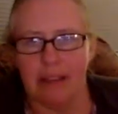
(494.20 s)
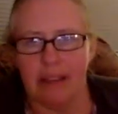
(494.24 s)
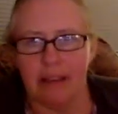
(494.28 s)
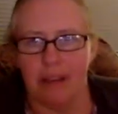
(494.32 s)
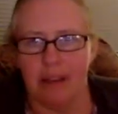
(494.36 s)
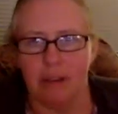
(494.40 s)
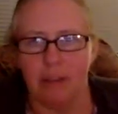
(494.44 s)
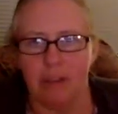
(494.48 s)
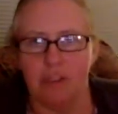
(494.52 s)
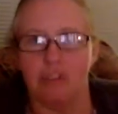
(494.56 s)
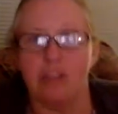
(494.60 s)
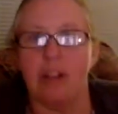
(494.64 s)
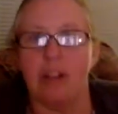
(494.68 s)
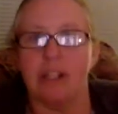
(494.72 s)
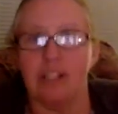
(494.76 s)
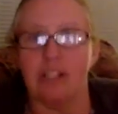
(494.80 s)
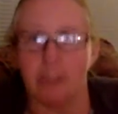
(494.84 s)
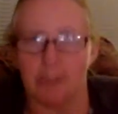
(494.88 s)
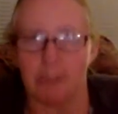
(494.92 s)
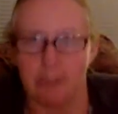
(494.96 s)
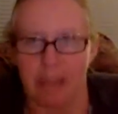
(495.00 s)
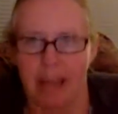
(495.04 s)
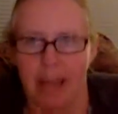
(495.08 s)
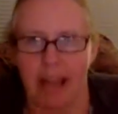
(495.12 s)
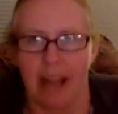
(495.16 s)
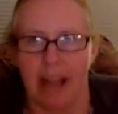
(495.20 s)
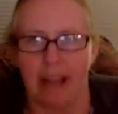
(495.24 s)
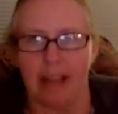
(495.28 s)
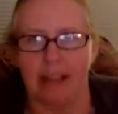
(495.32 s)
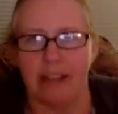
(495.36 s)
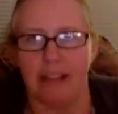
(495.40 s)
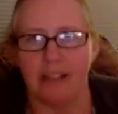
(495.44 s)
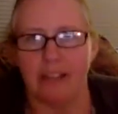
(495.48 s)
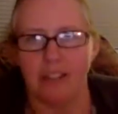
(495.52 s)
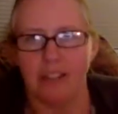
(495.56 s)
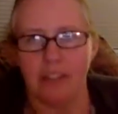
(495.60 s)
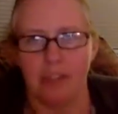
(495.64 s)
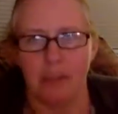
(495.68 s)
structure behind
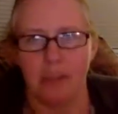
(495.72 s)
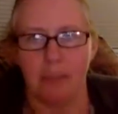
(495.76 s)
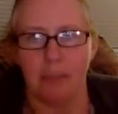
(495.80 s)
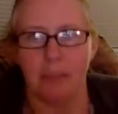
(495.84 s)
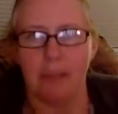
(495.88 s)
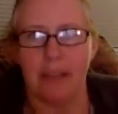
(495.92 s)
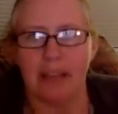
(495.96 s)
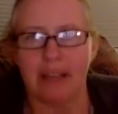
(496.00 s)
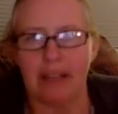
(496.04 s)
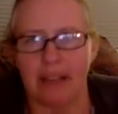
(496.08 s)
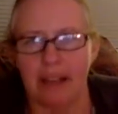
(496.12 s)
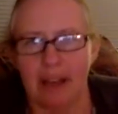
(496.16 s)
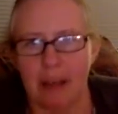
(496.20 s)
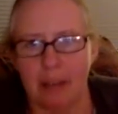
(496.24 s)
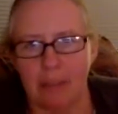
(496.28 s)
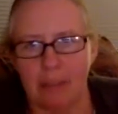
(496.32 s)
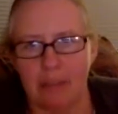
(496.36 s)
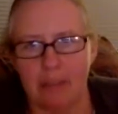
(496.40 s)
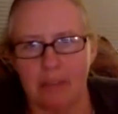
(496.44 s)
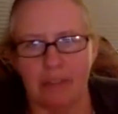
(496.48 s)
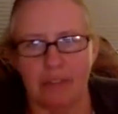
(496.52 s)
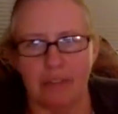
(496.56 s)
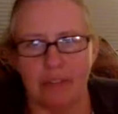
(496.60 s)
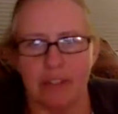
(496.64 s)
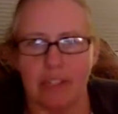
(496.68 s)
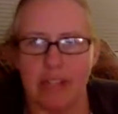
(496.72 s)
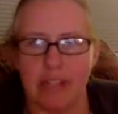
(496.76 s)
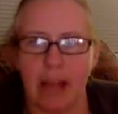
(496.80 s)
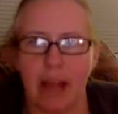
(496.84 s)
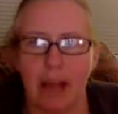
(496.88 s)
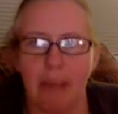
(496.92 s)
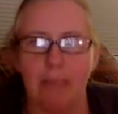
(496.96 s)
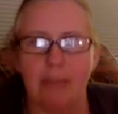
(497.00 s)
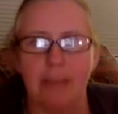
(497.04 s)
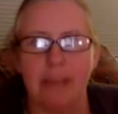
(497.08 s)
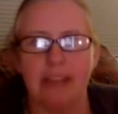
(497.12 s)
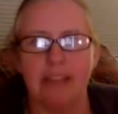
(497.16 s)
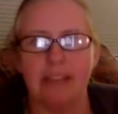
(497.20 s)
it. So you'll pick a couple different
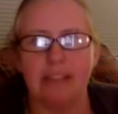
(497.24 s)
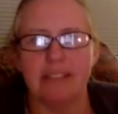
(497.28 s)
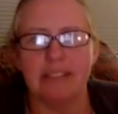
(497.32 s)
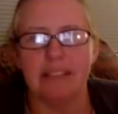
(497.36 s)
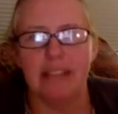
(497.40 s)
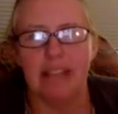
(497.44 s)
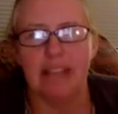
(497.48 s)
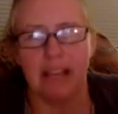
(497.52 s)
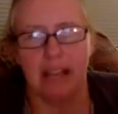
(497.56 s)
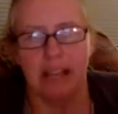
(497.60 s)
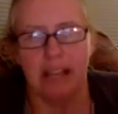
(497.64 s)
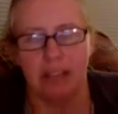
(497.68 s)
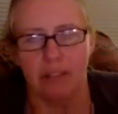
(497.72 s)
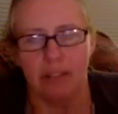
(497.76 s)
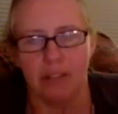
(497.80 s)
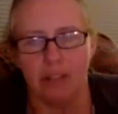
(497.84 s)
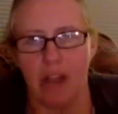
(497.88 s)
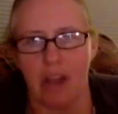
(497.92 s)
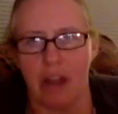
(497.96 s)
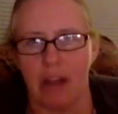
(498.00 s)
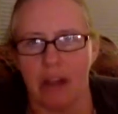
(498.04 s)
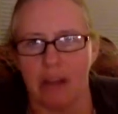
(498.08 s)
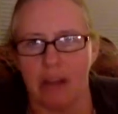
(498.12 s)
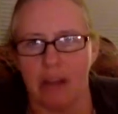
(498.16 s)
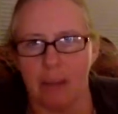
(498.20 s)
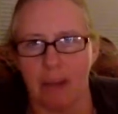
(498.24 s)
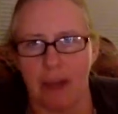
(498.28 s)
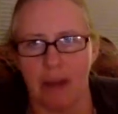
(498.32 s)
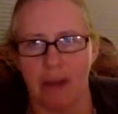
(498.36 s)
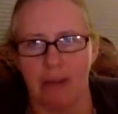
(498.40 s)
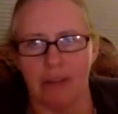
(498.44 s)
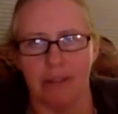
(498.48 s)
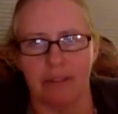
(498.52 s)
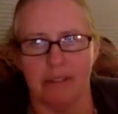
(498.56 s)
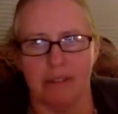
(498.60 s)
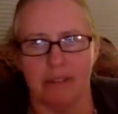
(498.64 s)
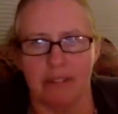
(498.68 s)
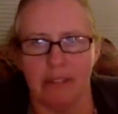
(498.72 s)
topics. You'll talk about
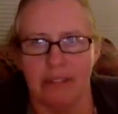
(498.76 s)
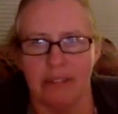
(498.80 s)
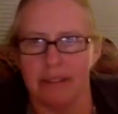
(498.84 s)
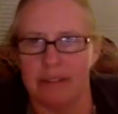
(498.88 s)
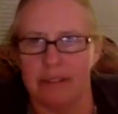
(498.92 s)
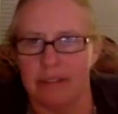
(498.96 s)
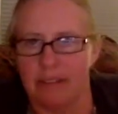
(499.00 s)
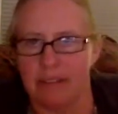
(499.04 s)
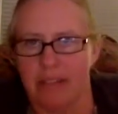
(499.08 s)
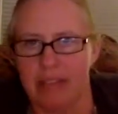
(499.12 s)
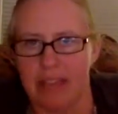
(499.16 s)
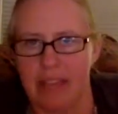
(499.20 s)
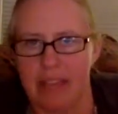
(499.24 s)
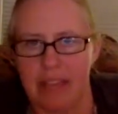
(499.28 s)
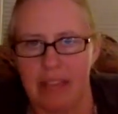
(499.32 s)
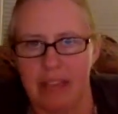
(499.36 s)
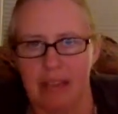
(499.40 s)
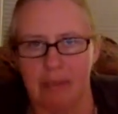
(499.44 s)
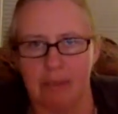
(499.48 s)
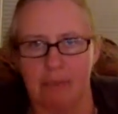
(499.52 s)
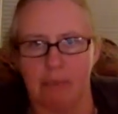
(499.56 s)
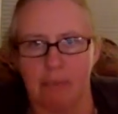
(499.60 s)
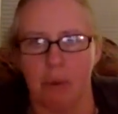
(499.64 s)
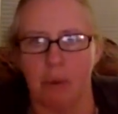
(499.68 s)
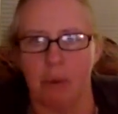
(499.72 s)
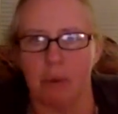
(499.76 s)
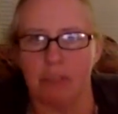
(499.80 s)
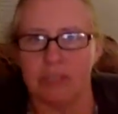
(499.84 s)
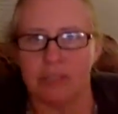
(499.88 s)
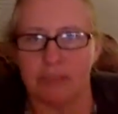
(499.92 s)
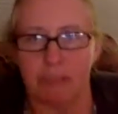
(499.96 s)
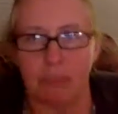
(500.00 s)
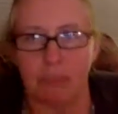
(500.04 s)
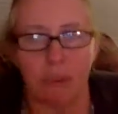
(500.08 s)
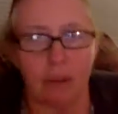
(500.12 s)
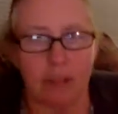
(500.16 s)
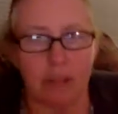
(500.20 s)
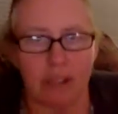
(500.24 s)
the most
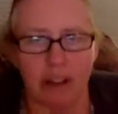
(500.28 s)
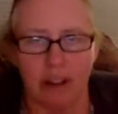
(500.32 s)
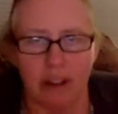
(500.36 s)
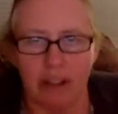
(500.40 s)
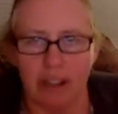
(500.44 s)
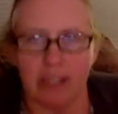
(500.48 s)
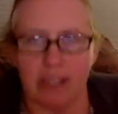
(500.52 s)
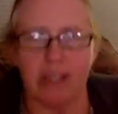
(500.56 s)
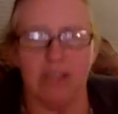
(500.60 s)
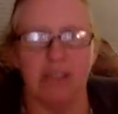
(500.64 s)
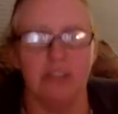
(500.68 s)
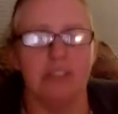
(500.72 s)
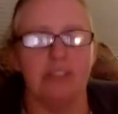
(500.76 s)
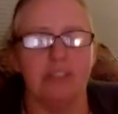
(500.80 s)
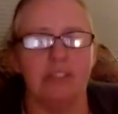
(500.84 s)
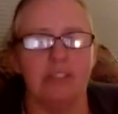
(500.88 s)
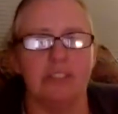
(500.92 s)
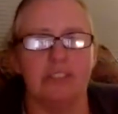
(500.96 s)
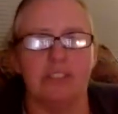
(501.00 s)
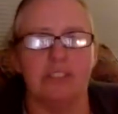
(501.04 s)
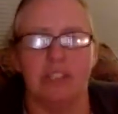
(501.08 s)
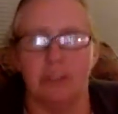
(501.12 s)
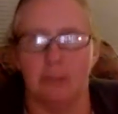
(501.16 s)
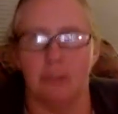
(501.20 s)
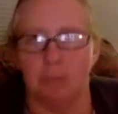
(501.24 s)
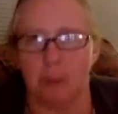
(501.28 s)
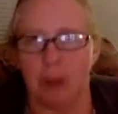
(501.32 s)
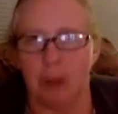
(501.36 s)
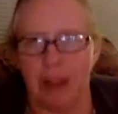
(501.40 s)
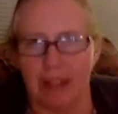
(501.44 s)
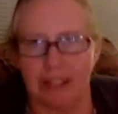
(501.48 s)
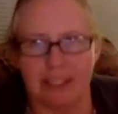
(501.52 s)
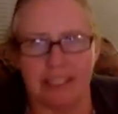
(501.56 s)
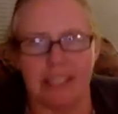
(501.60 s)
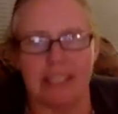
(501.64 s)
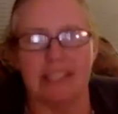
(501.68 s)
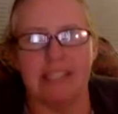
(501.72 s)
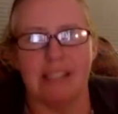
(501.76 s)
important articles. You'll
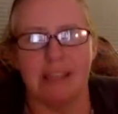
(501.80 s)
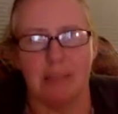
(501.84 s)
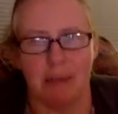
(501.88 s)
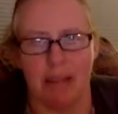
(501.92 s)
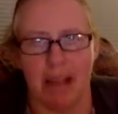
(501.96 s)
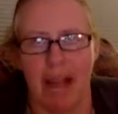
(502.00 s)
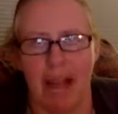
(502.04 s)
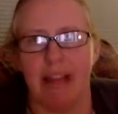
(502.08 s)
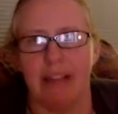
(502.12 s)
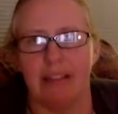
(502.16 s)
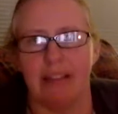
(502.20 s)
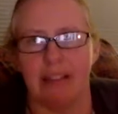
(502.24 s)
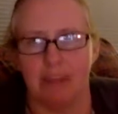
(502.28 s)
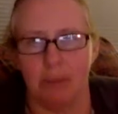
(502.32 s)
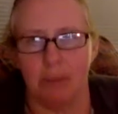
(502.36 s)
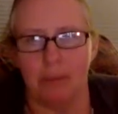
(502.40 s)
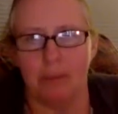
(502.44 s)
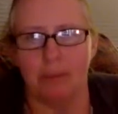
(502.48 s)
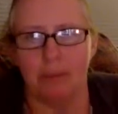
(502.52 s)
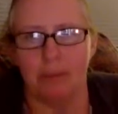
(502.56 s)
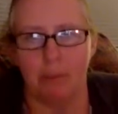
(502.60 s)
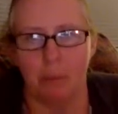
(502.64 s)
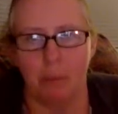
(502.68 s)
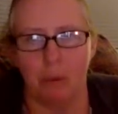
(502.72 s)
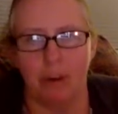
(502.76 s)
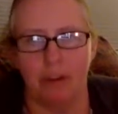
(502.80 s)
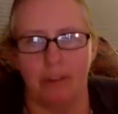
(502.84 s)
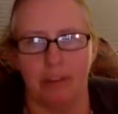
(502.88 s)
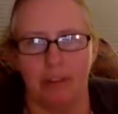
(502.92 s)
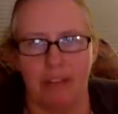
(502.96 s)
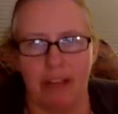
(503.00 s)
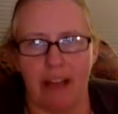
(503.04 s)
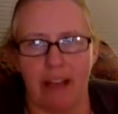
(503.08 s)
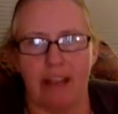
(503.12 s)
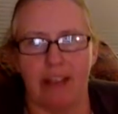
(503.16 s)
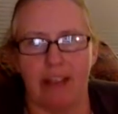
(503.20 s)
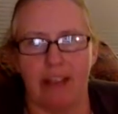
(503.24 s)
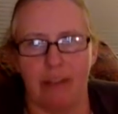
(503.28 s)
process them and add a little bit more of
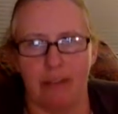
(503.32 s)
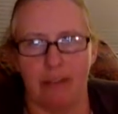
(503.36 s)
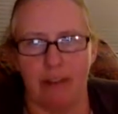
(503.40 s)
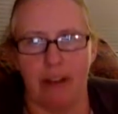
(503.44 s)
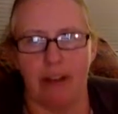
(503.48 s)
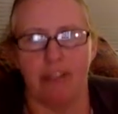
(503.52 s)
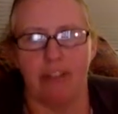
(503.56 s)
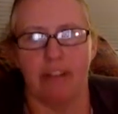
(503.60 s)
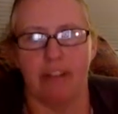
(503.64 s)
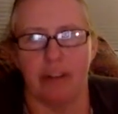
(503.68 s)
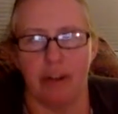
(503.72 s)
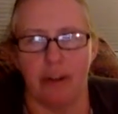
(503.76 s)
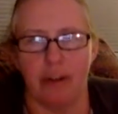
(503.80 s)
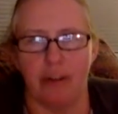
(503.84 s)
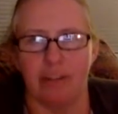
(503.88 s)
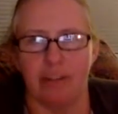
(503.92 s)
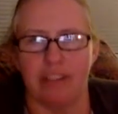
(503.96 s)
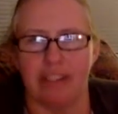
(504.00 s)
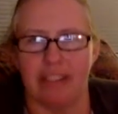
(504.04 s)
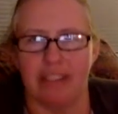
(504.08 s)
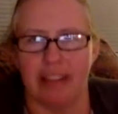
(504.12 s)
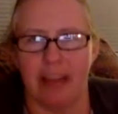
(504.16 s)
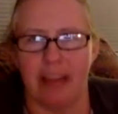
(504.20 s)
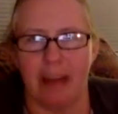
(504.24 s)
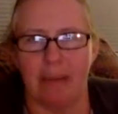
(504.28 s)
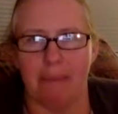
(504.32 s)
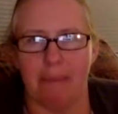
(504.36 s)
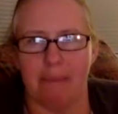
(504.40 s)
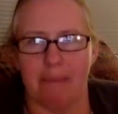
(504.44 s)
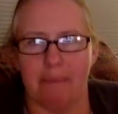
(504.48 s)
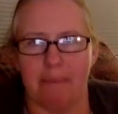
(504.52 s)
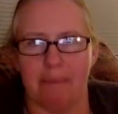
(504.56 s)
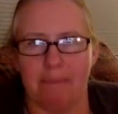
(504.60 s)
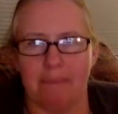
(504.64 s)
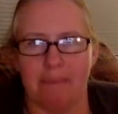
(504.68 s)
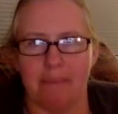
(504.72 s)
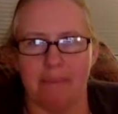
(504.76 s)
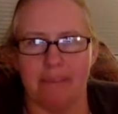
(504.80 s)
value of your own to them.
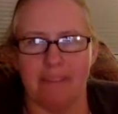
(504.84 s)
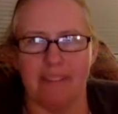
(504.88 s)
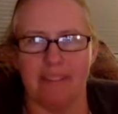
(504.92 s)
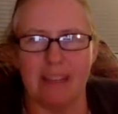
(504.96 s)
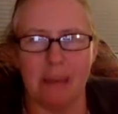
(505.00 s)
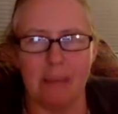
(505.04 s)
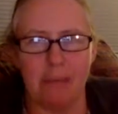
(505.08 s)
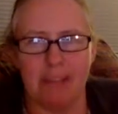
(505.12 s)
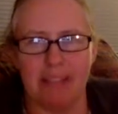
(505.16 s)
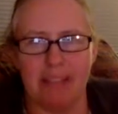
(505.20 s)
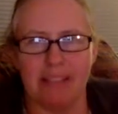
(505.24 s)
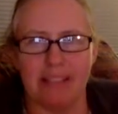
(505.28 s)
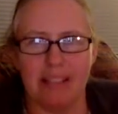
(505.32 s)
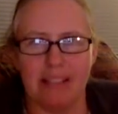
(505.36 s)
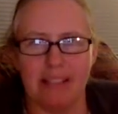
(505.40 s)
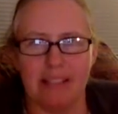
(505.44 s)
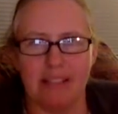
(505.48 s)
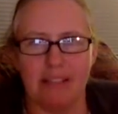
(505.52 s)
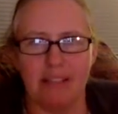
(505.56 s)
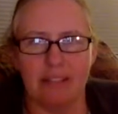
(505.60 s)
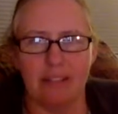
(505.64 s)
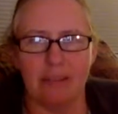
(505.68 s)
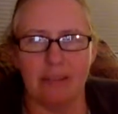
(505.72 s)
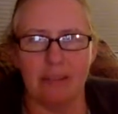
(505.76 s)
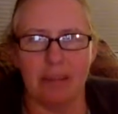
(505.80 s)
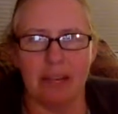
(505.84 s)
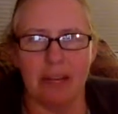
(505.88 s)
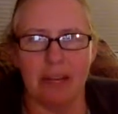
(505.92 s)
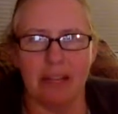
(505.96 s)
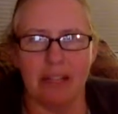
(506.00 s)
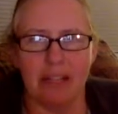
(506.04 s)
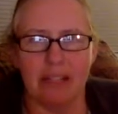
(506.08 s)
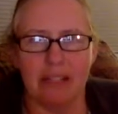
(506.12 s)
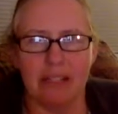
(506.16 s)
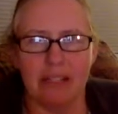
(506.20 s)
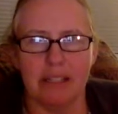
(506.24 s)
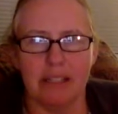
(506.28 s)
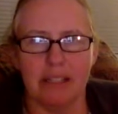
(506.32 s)
Does that make sense to
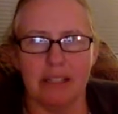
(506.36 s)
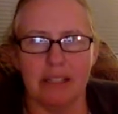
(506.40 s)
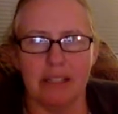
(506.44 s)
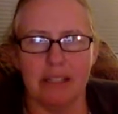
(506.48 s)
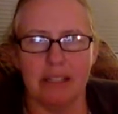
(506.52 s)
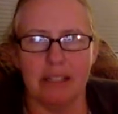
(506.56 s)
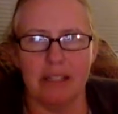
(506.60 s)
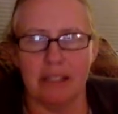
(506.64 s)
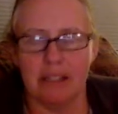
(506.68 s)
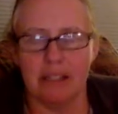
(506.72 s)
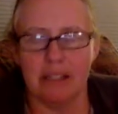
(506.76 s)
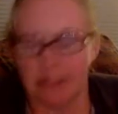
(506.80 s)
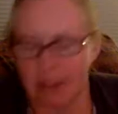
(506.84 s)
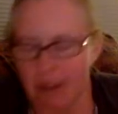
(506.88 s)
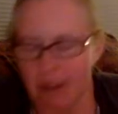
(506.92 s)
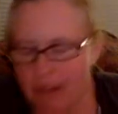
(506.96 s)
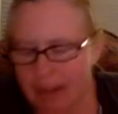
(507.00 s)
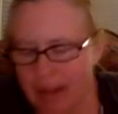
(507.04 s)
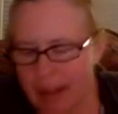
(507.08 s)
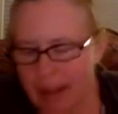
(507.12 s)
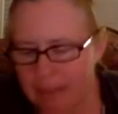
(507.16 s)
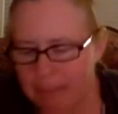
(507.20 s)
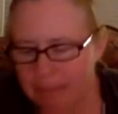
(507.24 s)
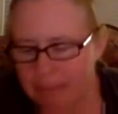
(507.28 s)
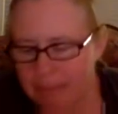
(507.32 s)
everybody? Okay.